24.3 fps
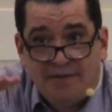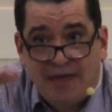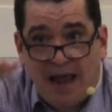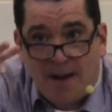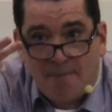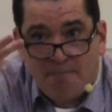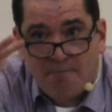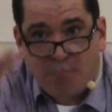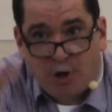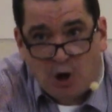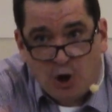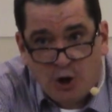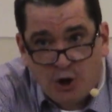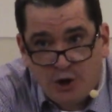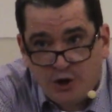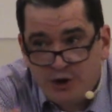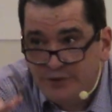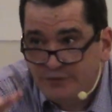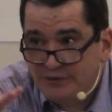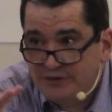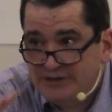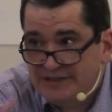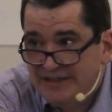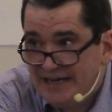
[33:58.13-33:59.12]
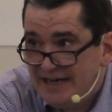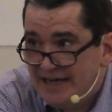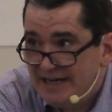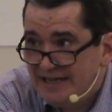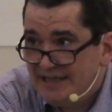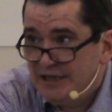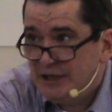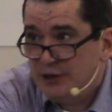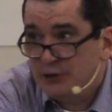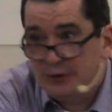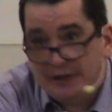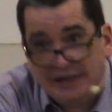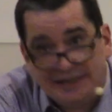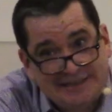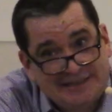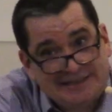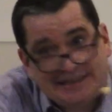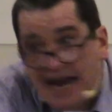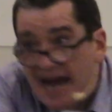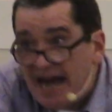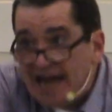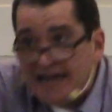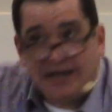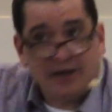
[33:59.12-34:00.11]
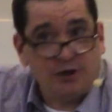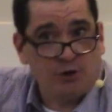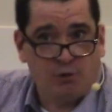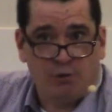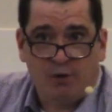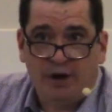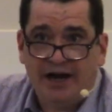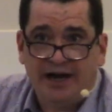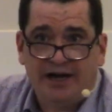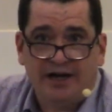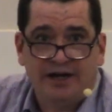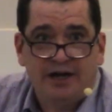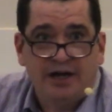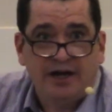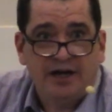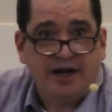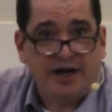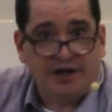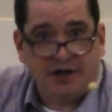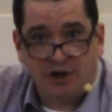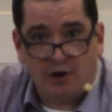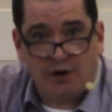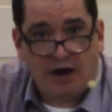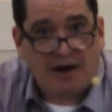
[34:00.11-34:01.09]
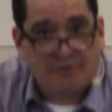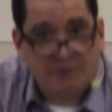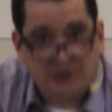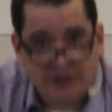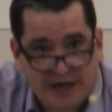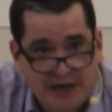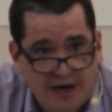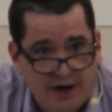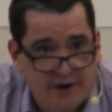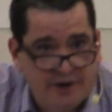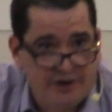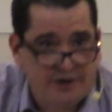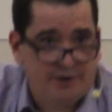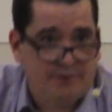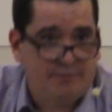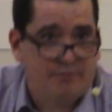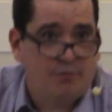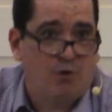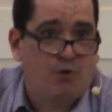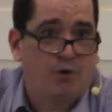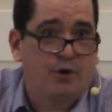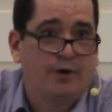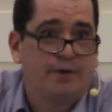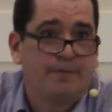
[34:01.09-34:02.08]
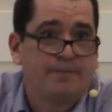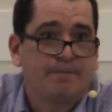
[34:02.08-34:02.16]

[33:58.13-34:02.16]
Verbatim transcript: that burden of sin and guilt is taken away and you don't have to carry it anymore.